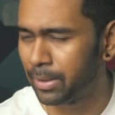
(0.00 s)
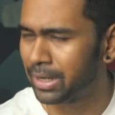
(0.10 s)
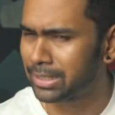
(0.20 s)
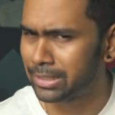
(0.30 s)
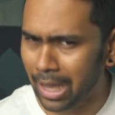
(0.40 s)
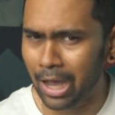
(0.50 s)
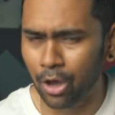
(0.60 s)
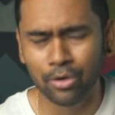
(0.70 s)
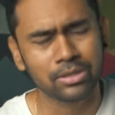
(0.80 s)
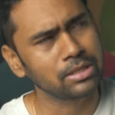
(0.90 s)
But
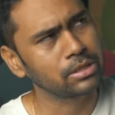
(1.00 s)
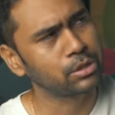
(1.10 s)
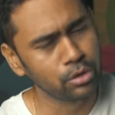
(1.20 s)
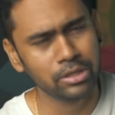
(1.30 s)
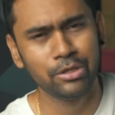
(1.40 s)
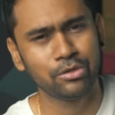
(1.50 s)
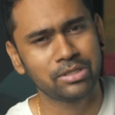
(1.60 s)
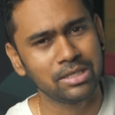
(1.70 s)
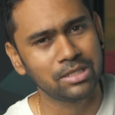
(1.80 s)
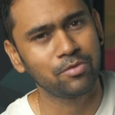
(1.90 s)
now, good news
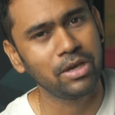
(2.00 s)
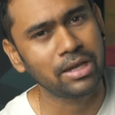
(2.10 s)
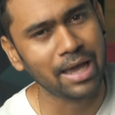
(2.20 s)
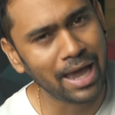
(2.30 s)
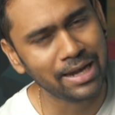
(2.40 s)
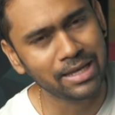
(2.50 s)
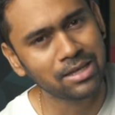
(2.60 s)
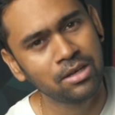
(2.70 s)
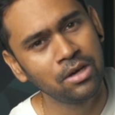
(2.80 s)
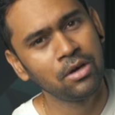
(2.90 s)
is we are
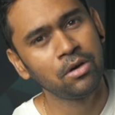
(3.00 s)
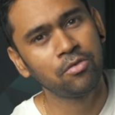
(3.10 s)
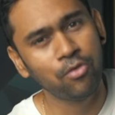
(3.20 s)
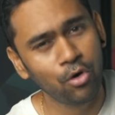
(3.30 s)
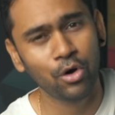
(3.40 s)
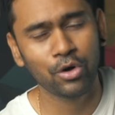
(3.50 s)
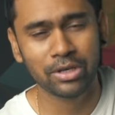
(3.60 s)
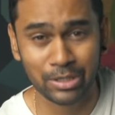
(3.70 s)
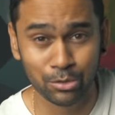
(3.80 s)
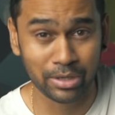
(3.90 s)
adding 4 new